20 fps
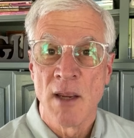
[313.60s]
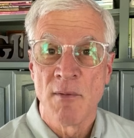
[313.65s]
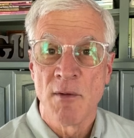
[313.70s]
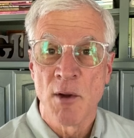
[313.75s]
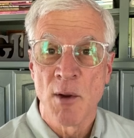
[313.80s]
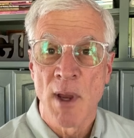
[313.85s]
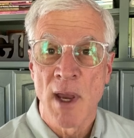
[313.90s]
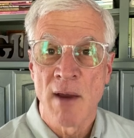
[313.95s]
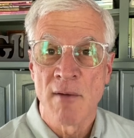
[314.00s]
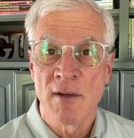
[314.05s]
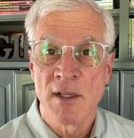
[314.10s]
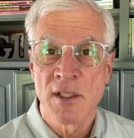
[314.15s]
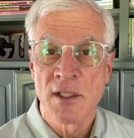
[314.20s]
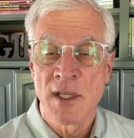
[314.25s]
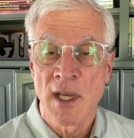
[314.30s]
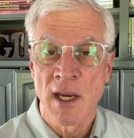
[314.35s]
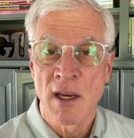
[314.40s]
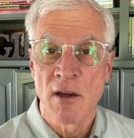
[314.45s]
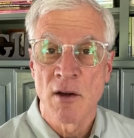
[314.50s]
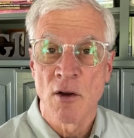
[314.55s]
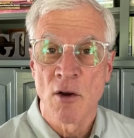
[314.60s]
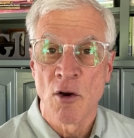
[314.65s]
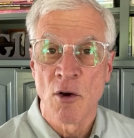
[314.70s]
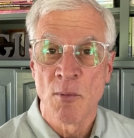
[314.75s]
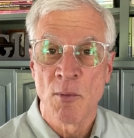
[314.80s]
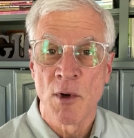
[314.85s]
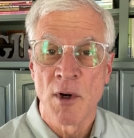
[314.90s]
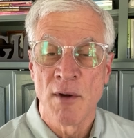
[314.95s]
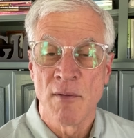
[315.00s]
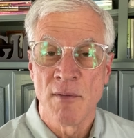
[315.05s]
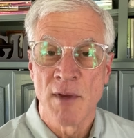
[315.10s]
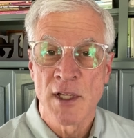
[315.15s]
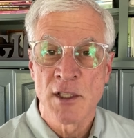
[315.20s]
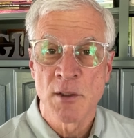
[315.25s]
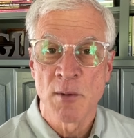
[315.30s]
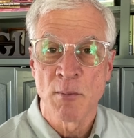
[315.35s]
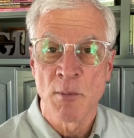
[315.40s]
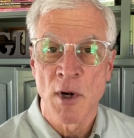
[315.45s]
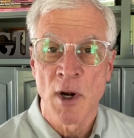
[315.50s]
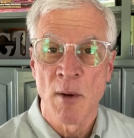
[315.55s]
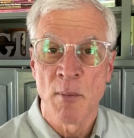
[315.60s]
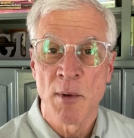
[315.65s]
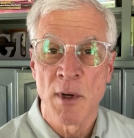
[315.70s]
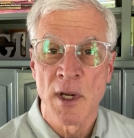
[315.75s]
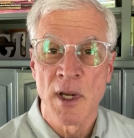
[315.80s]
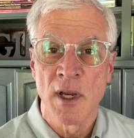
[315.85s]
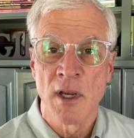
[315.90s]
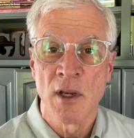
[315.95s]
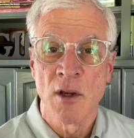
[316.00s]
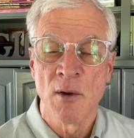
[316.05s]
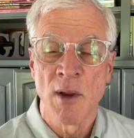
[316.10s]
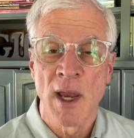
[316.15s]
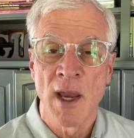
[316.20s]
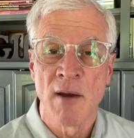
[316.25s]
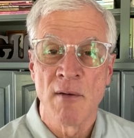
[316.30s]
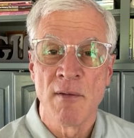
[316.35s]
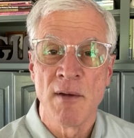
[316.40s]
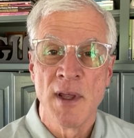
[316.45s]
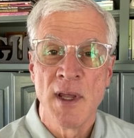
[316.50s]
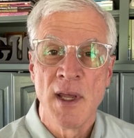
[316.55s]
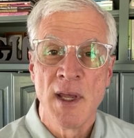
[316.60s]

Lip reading: If you have a second home or investment property and you have